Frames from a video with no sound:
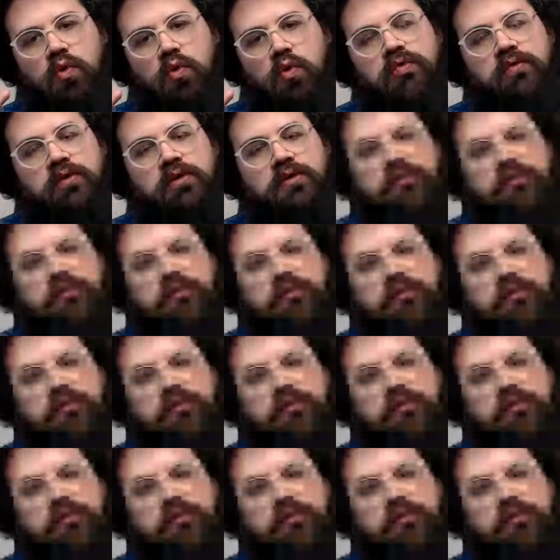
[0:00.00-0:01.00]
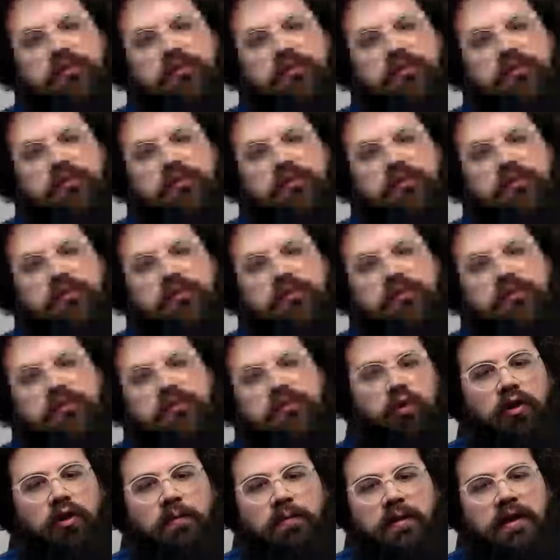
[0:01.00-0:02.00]
If you've never used it, basically you
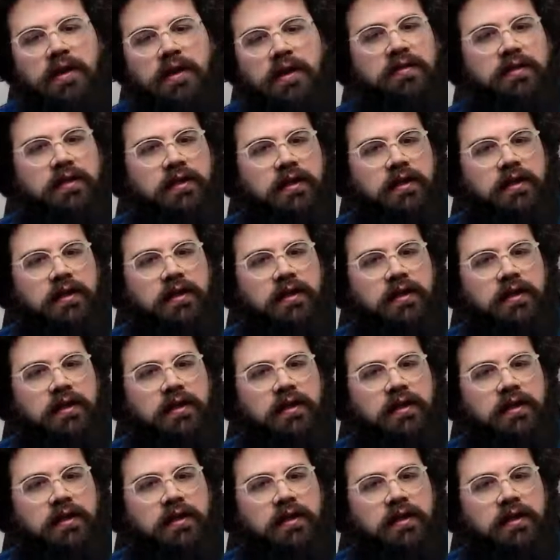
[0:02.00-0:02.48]
pull up anything,